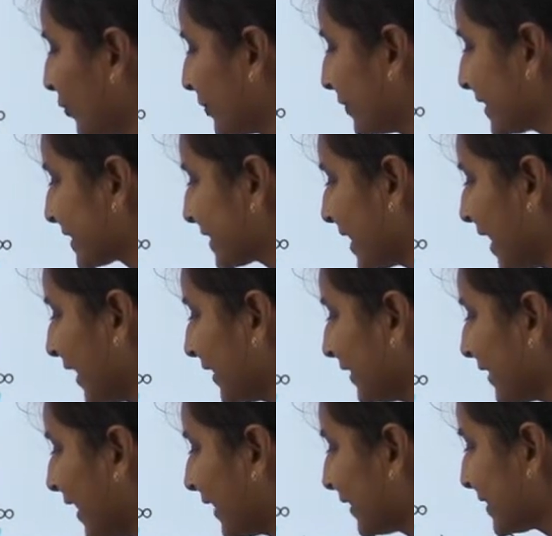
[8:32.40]
this line,
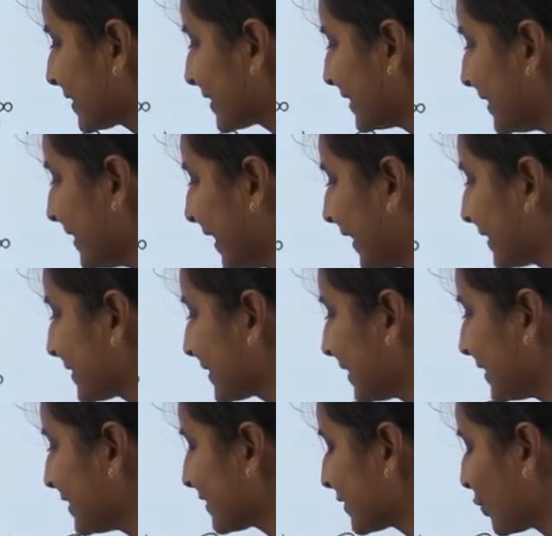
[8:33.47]
that is t
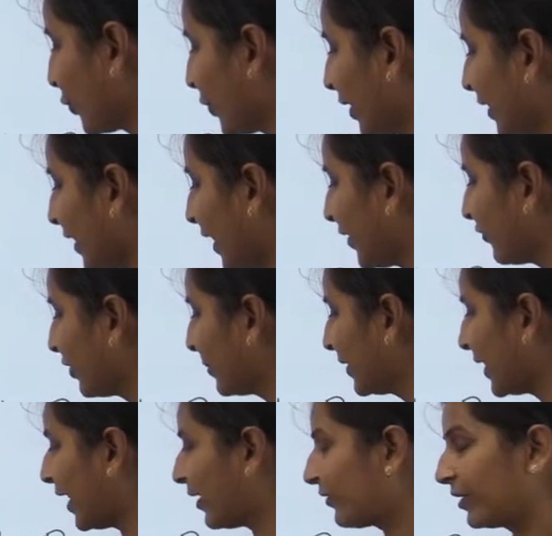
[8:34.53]
axis. So here I will be
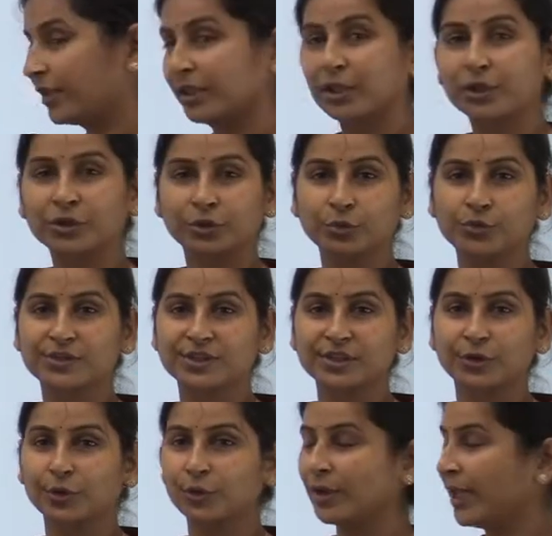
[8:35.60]
having u0,